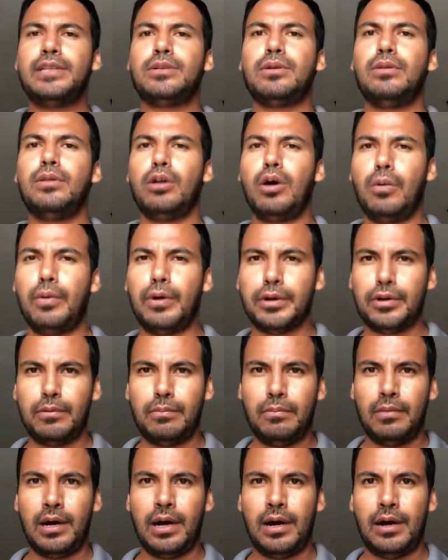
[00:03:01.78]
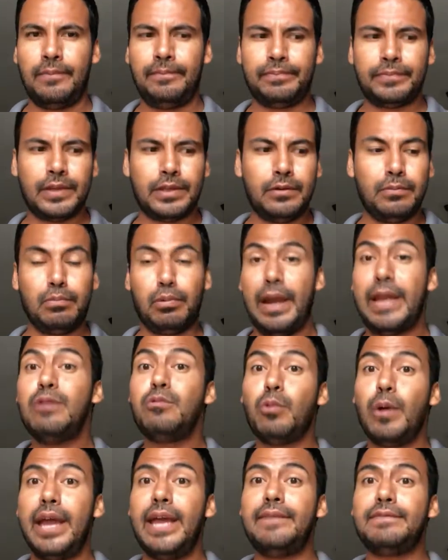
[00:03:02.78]
to lower your
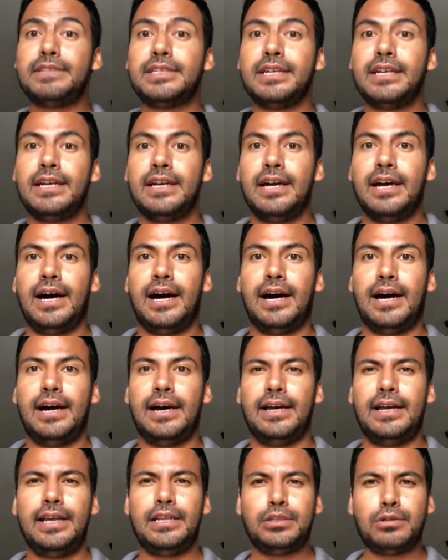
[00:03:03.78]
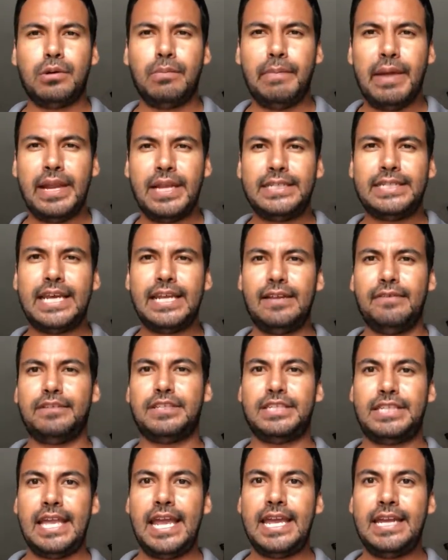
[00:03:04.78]
brain waves into a meditative
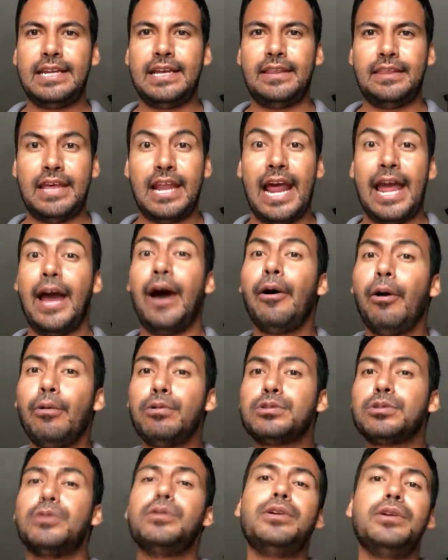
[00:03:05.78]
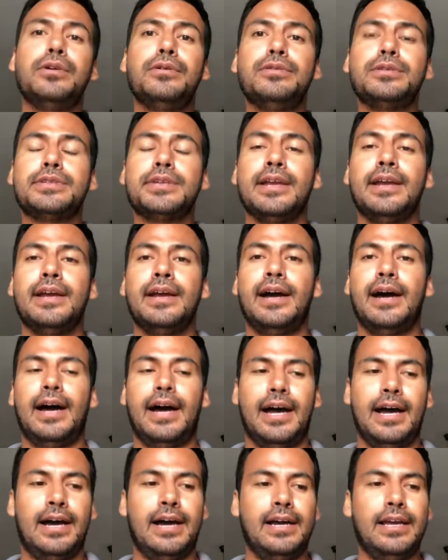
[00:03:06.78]
state that I also use
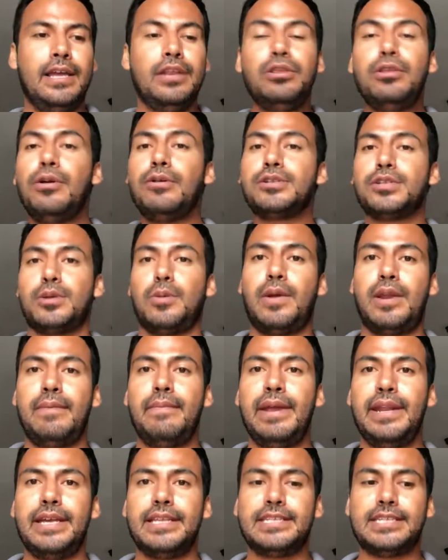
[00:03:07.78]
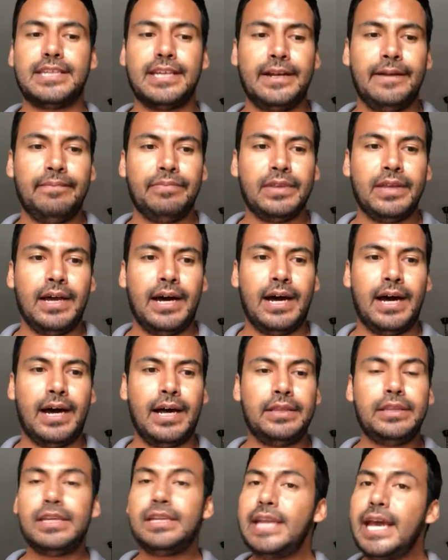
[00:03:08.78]
in those 20 minutes.
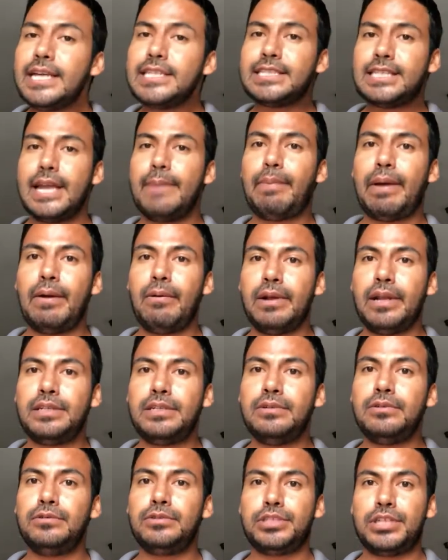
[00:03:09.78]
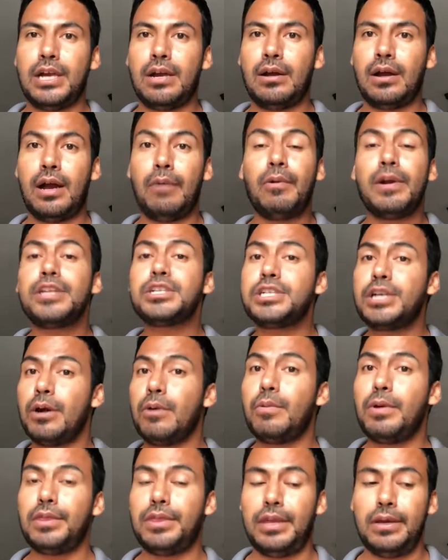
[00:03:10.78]
The next tip I want to
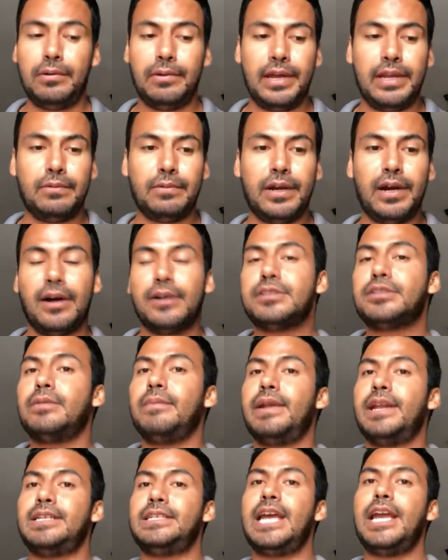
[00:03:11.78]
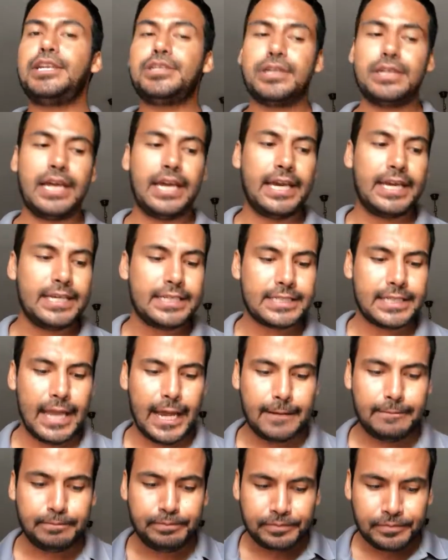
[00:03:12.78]
share with you in regards to meditation is
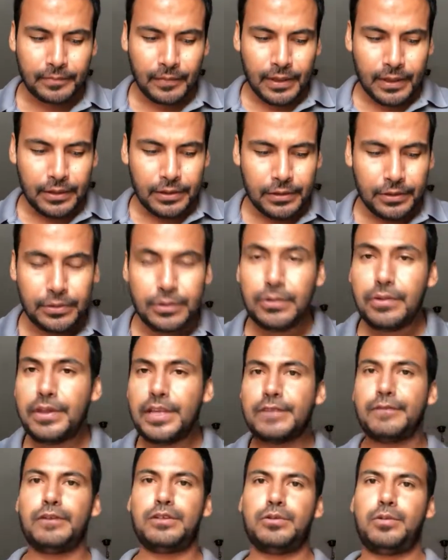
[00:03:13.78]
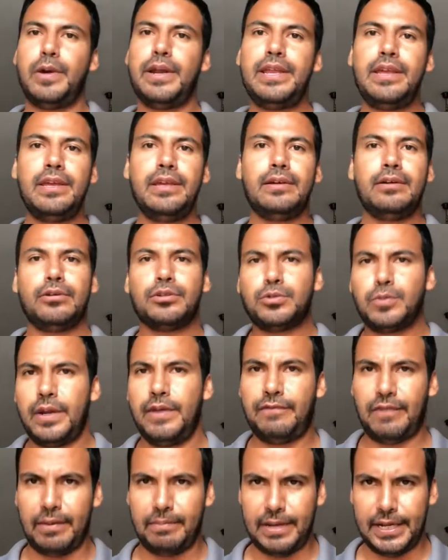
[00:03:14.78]
that you do this for 20 or
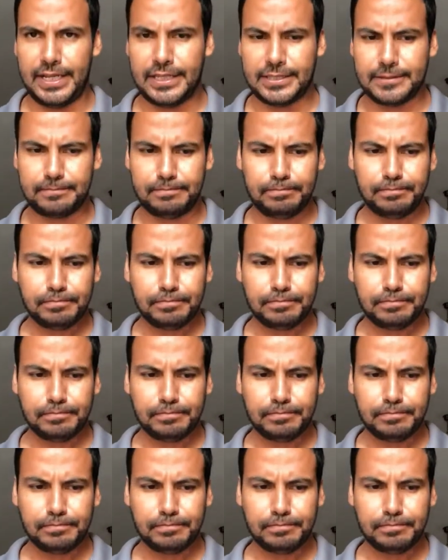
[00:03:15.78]
25 minutes.